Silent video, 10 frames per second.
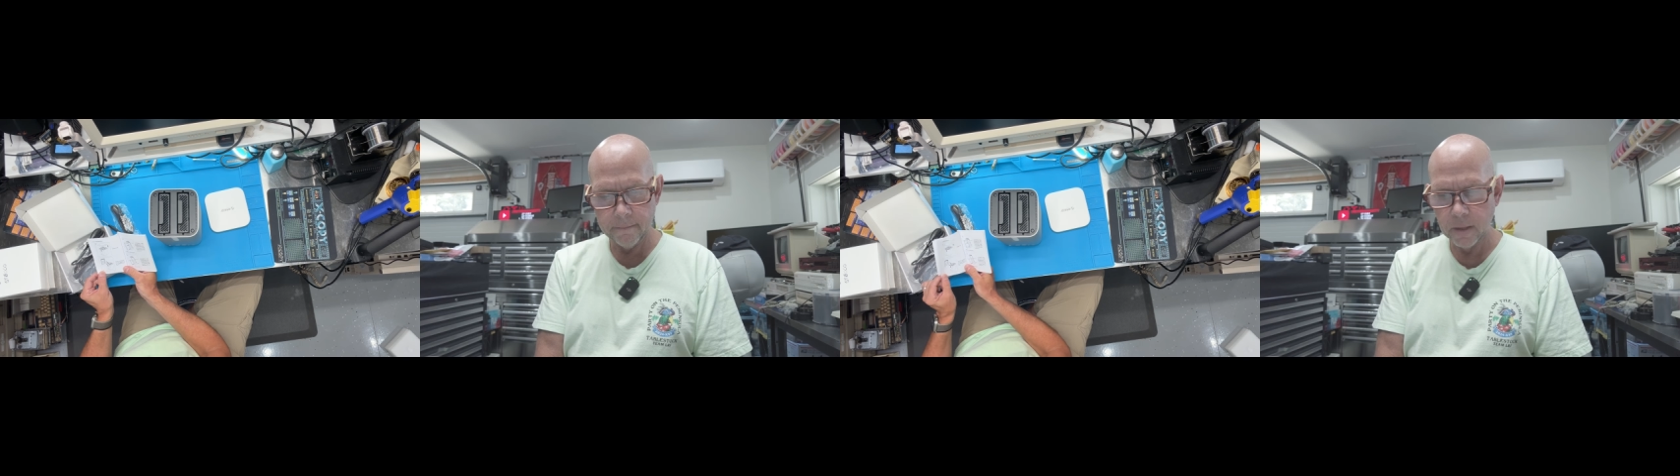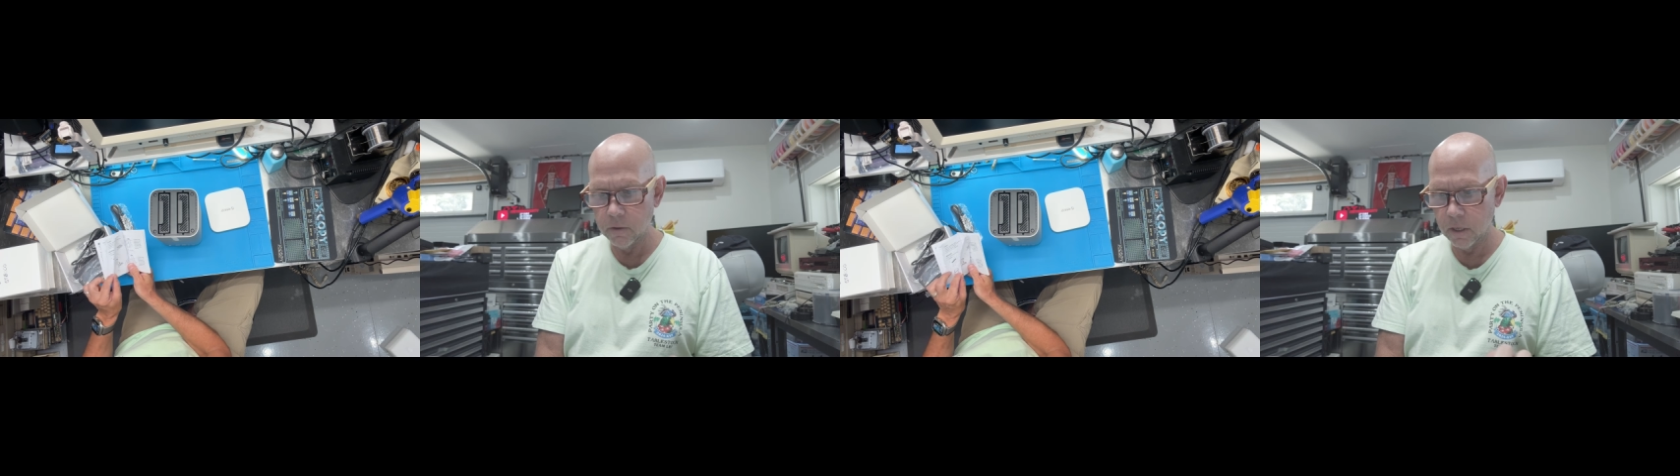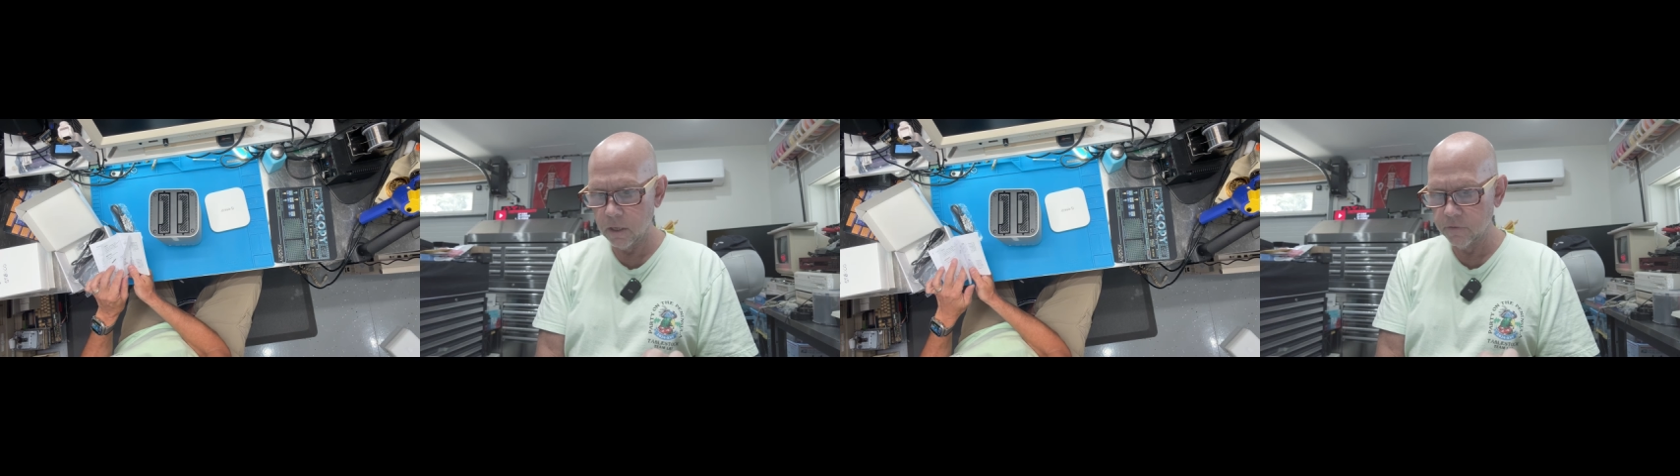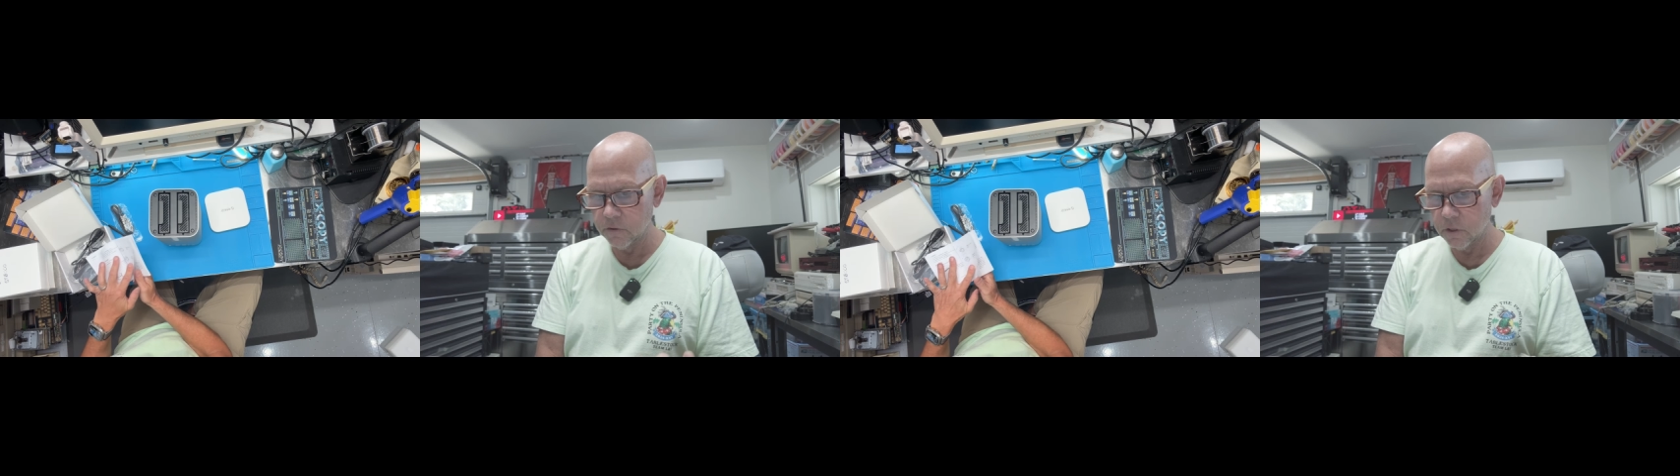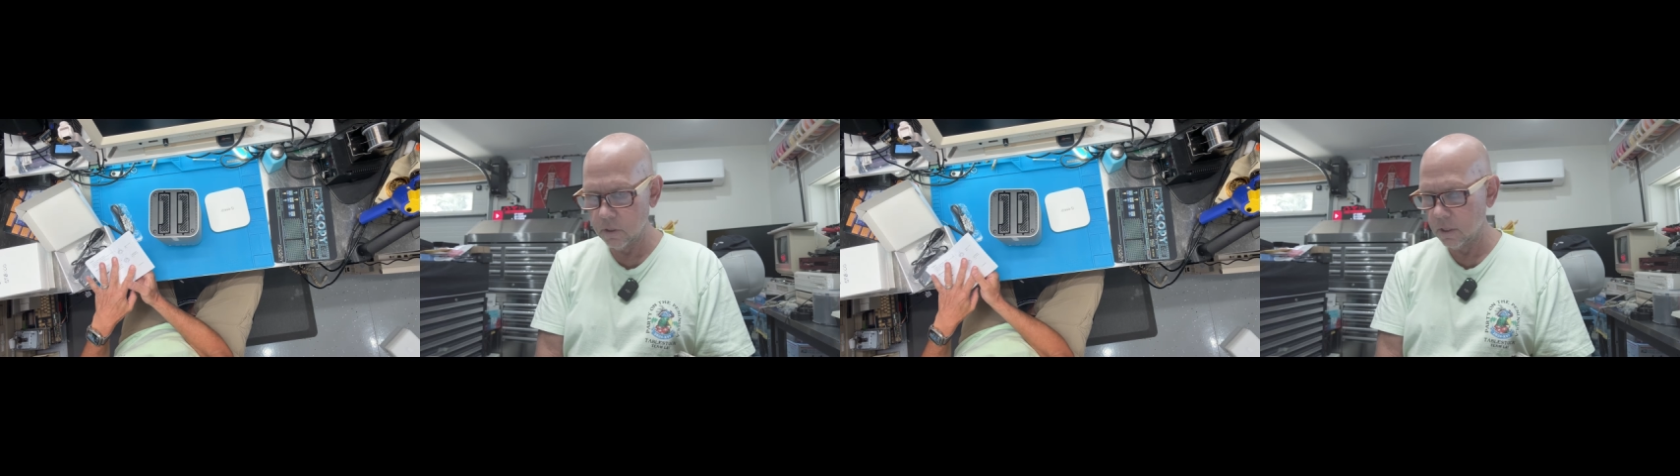Oh, they also
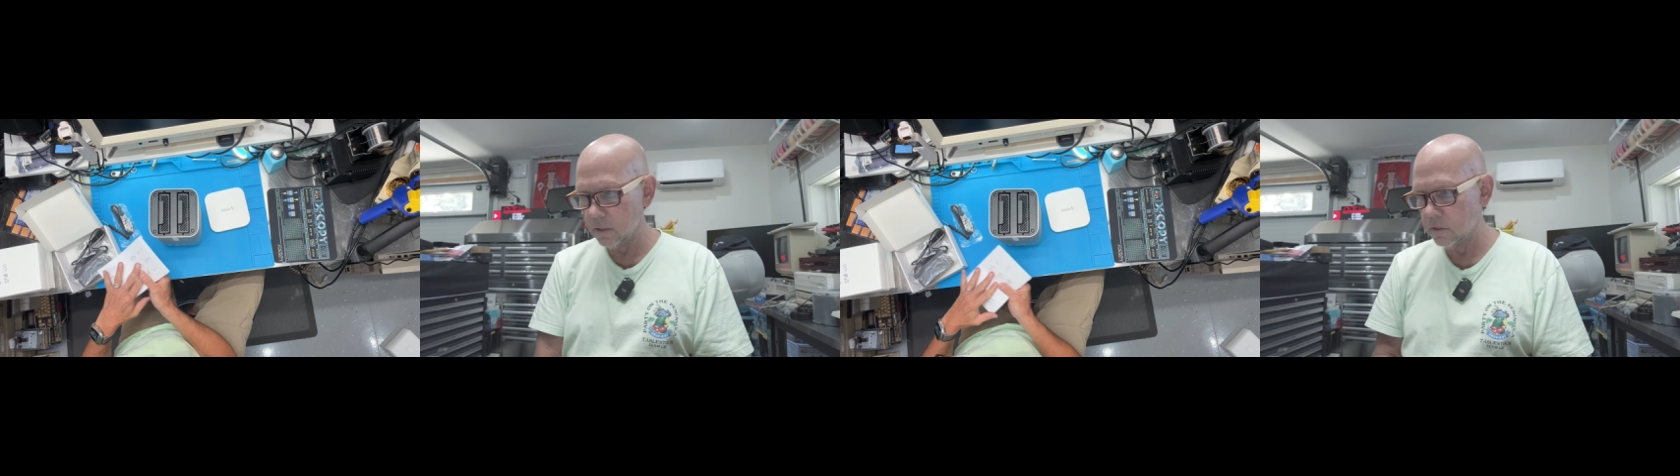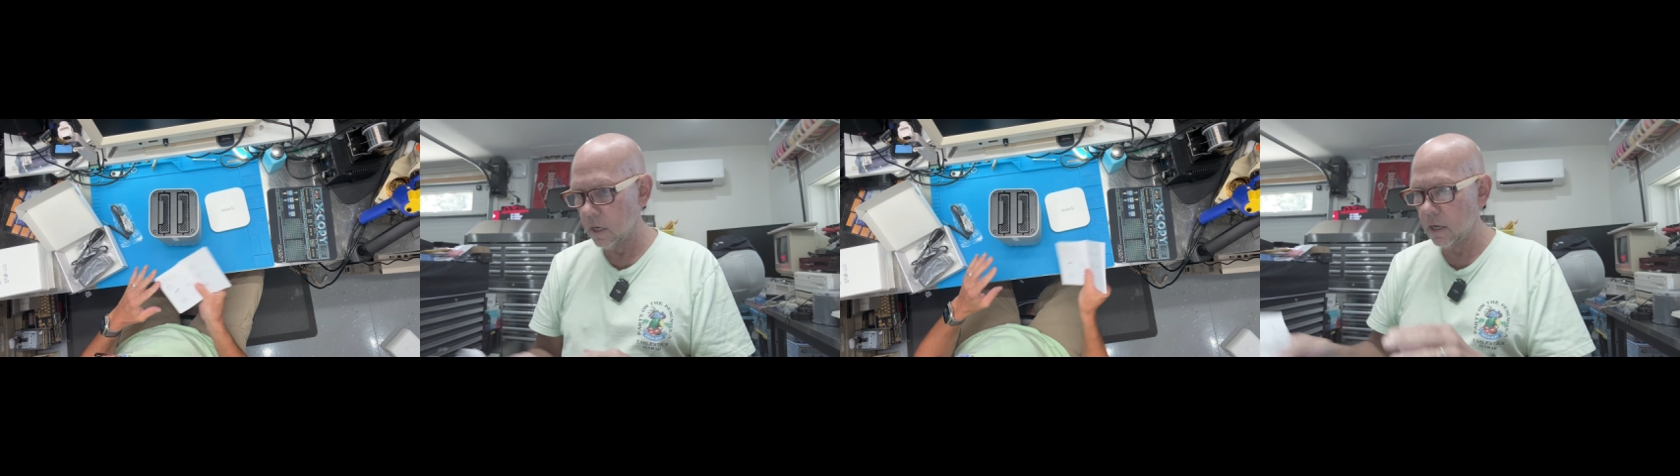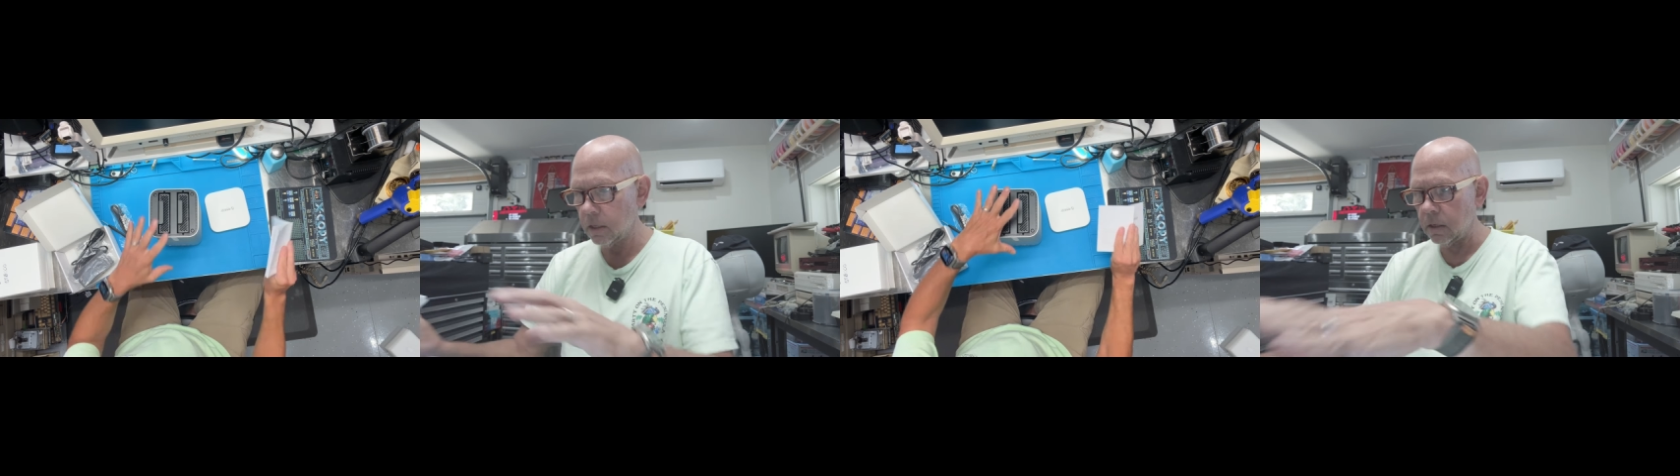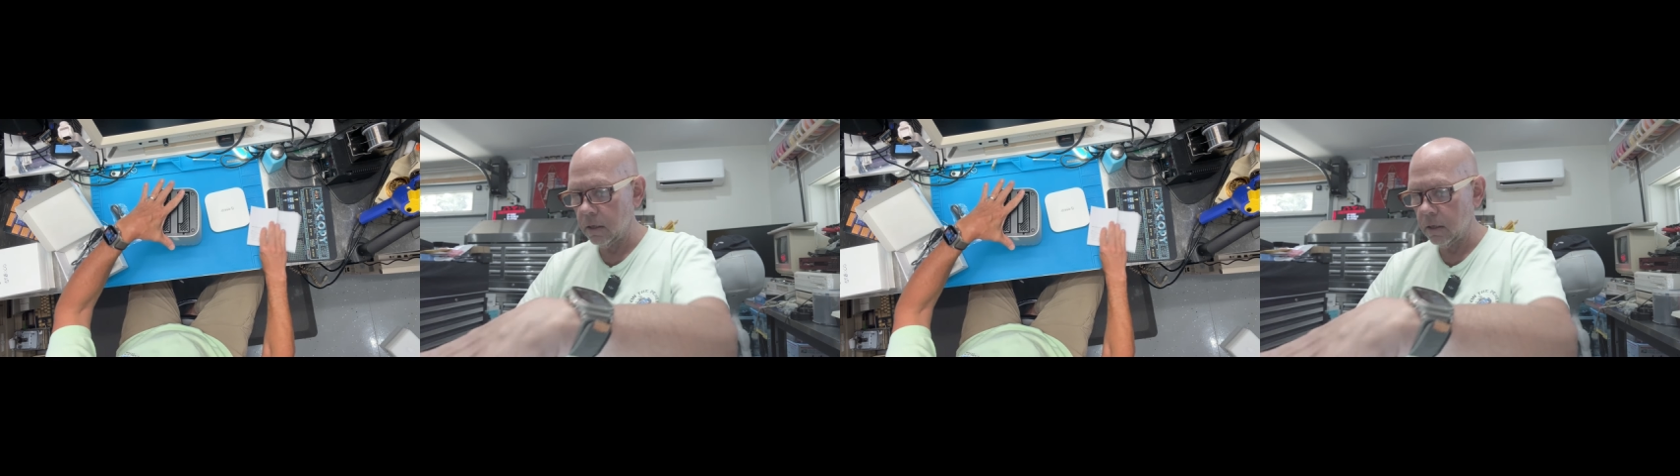show it on the side.